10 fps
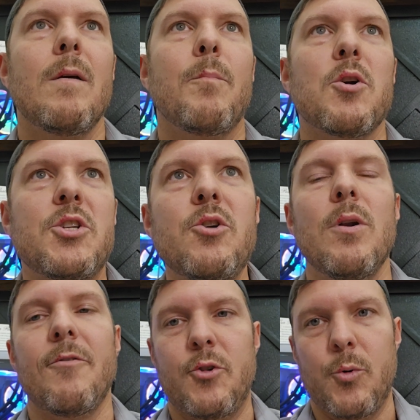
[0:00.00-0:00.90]

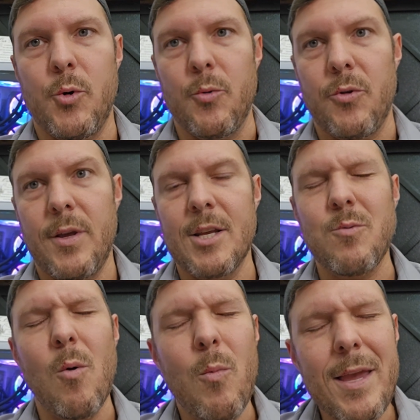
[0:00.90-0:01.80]
pursuit of truth is
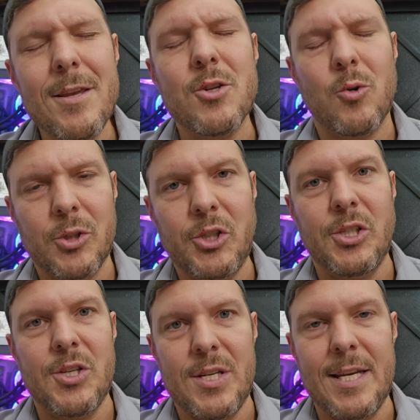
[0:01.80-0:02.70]
what we as
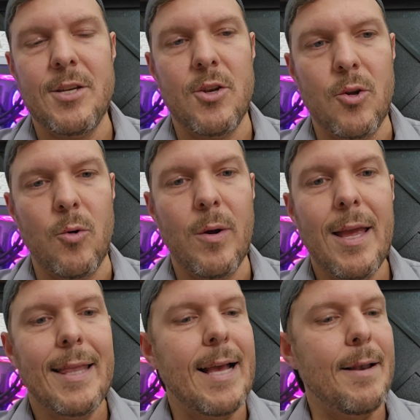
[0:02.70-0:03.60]
Christians need to do.
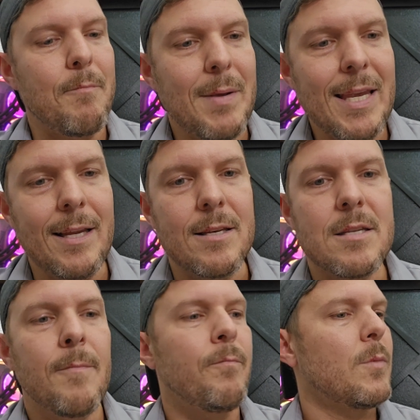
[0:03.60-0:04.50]
That
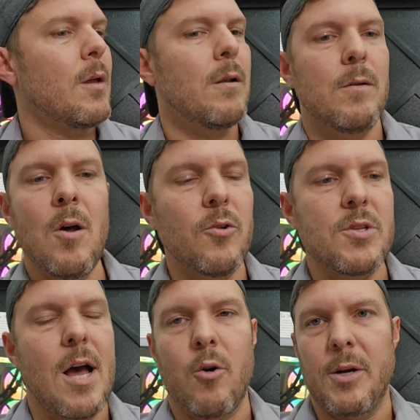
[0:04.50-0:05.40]
means, no,
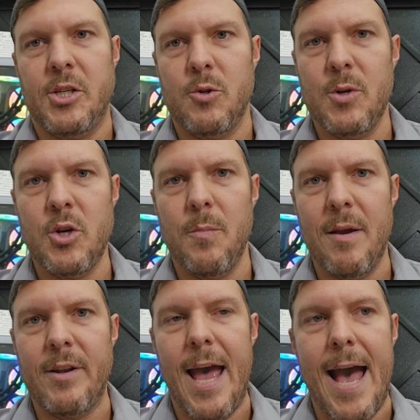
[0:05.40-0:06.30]
there's not questions we shouldn't be
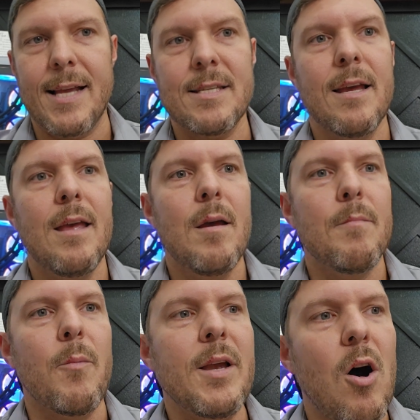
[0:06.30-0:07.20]
able to ask,
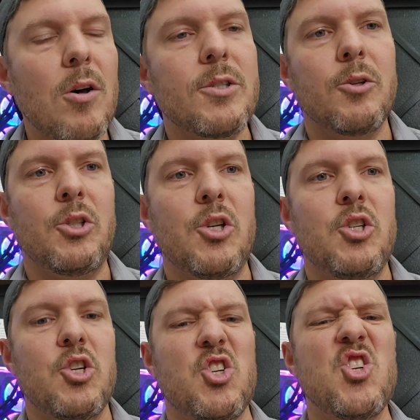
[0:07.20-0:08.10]
but we also
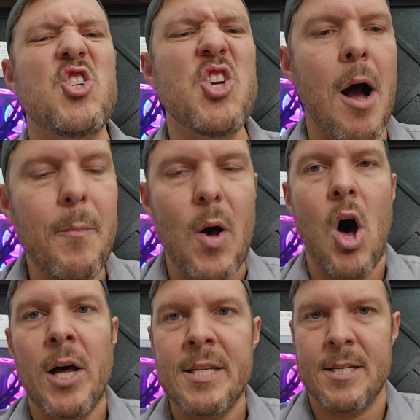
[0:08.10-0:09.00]
shouldn't just jump
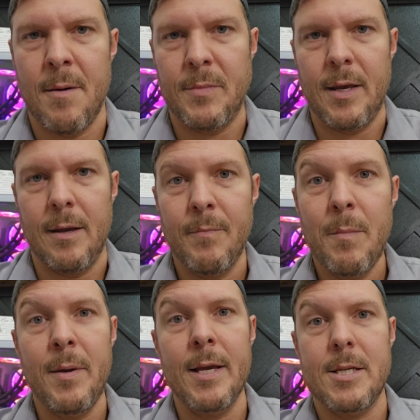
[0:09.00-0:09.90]
on something
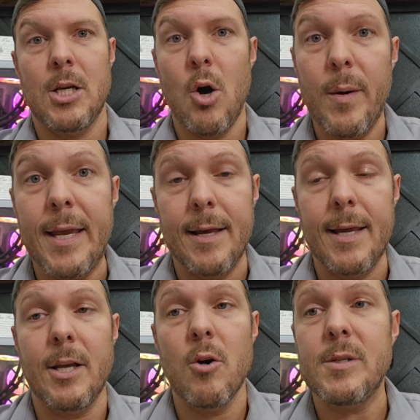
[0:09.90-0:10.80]
because it
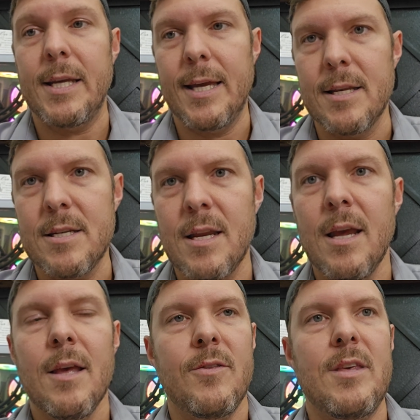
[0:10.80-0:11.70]
goes against
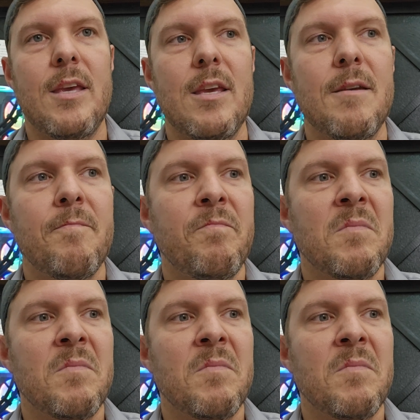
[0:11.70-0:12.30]
the